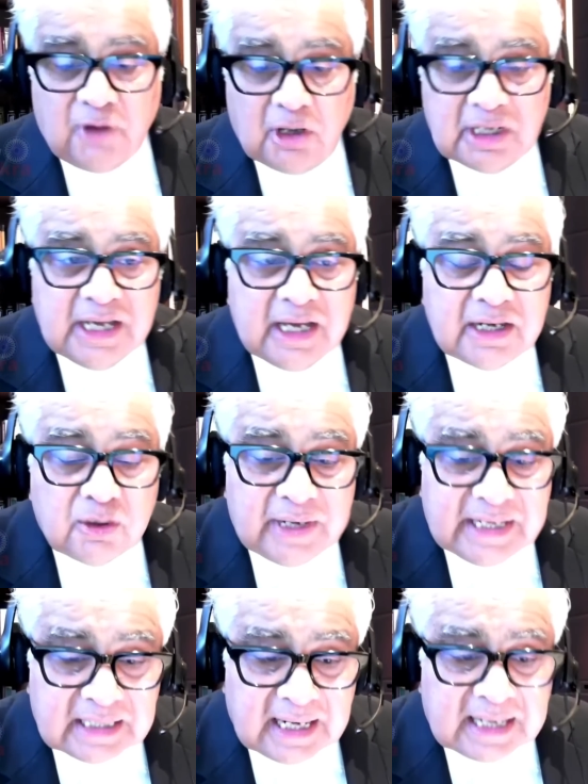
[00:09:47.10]
of all, here you
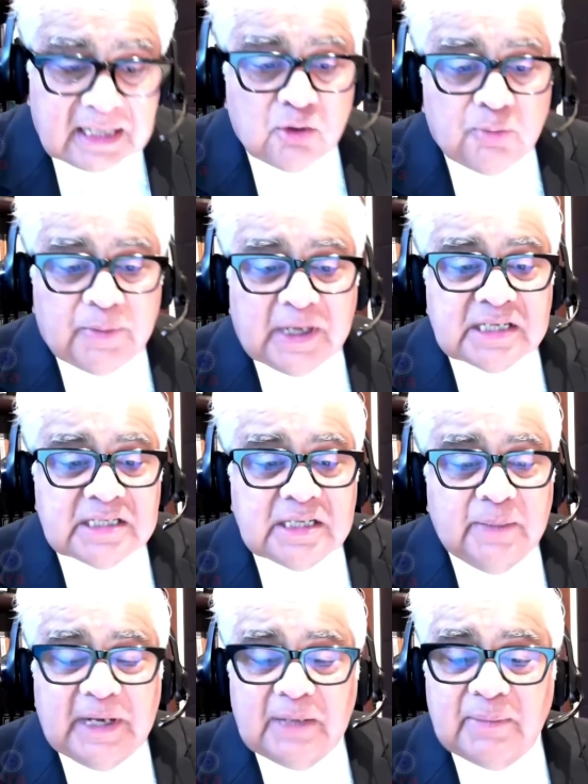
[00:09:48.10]
are entitled to
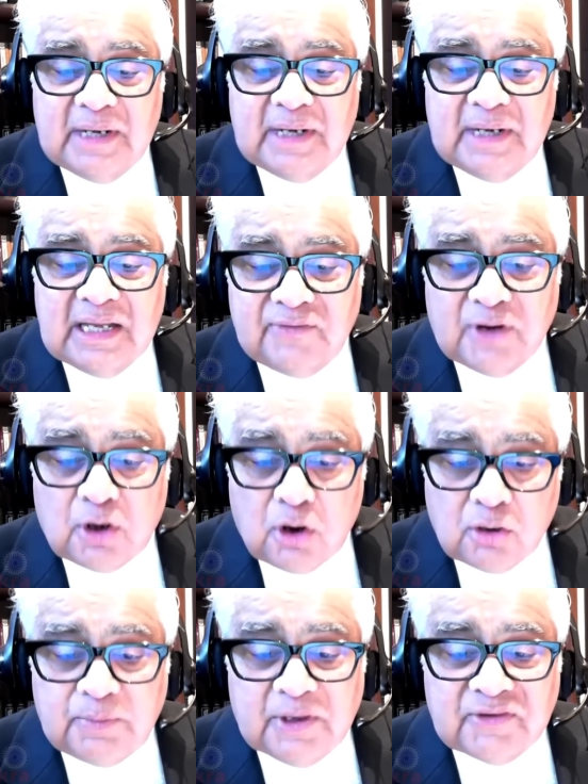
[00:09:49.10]
participate, but even if a
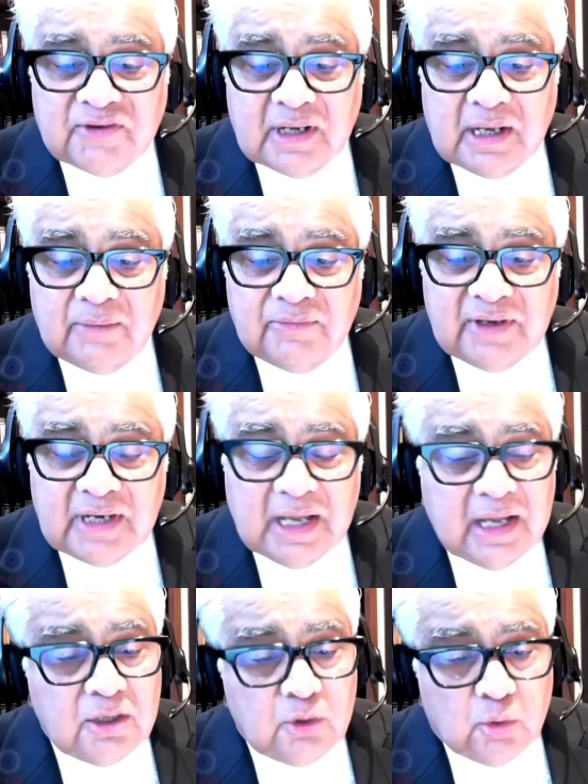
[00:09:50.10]
wrong person comes in,
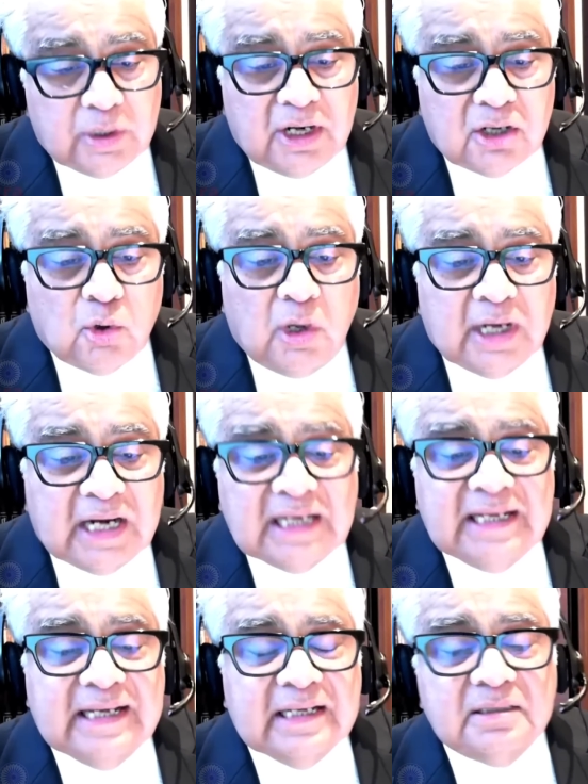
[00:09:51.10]
you cannot go
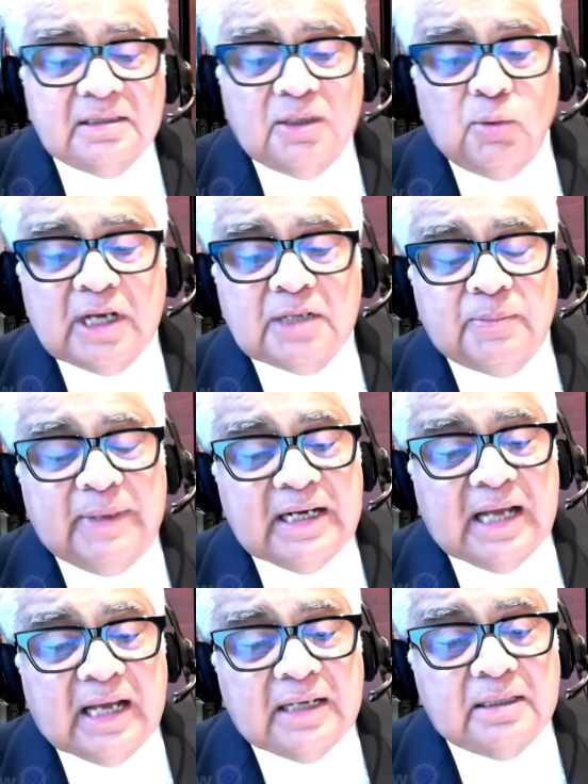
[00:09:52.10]
annulling the work
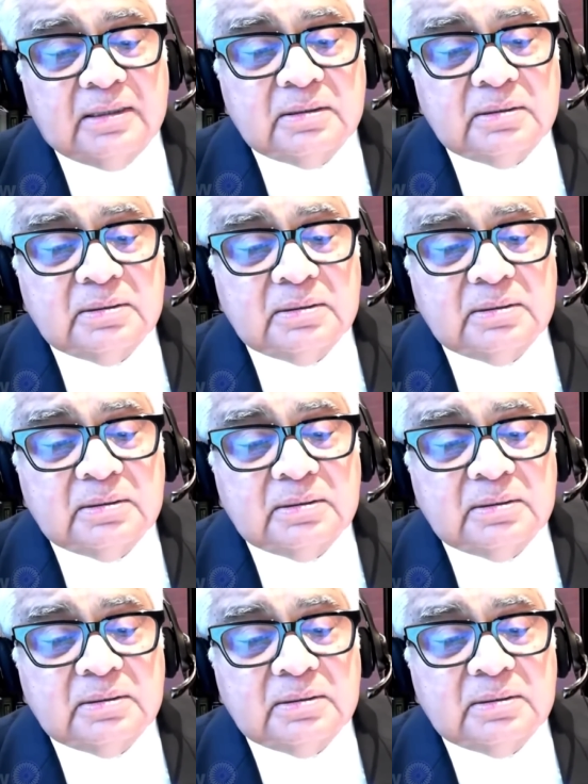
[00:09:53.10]
being done.